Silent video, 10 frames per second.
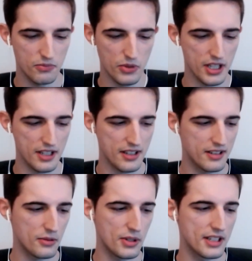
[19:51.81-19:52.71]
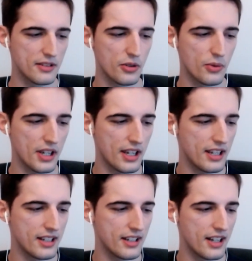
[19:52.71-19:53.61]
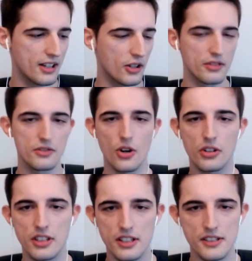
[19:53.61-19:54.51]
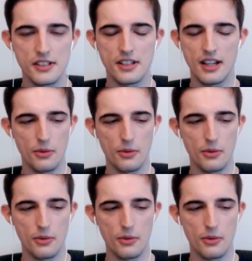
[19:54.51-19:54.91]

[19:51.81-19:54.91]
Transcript: we interview a lot of doctors.